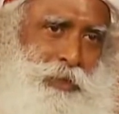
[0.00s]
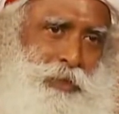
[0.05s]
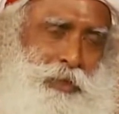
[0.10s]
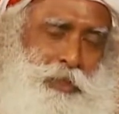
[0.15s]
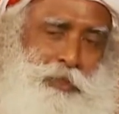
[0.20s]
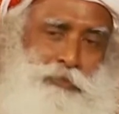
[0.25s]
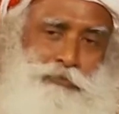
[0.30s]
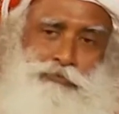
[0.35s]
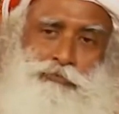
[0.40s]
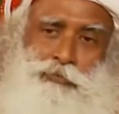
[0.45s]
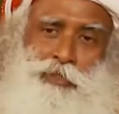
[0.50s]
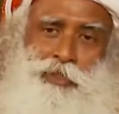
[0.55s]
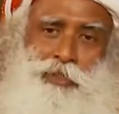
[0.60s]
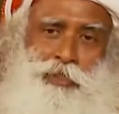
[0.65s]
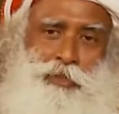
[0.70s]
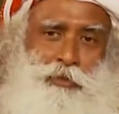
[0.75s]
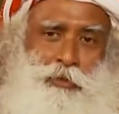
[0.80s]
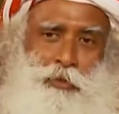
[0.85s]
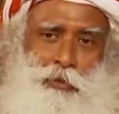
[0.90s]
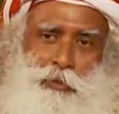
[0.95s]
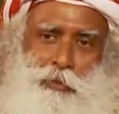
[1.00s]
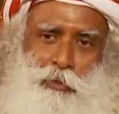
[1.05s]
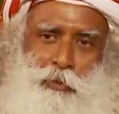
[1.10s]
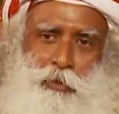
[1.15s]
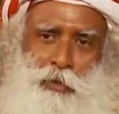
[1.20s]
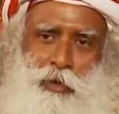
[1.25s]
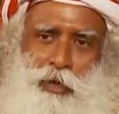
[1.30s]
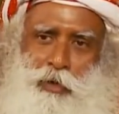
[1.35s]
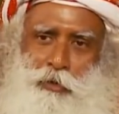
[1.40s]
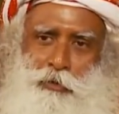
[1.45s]
If we did not
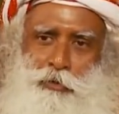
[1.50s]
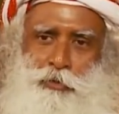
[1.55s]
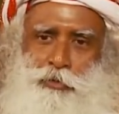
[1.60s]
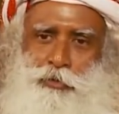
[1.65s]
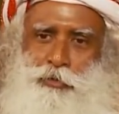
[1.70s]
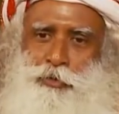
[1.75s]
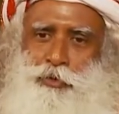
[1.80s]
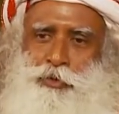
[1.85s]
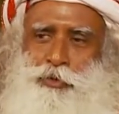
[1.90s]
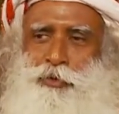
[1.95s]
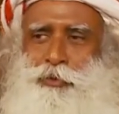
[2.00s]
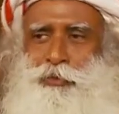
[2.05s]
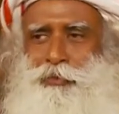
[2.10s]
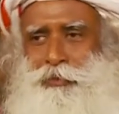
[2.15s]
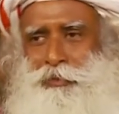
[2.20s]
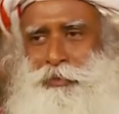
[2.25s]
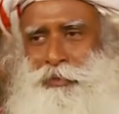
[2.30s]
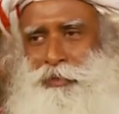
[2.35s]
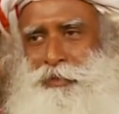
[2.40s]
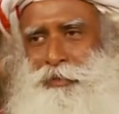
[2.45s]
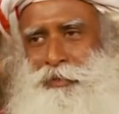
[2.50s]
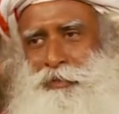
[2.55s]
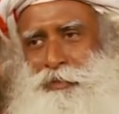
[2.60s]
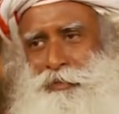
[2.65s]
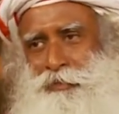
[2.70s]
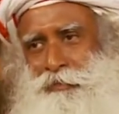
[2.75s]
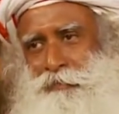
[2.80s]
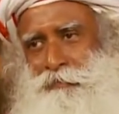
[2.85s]
know how to use tools,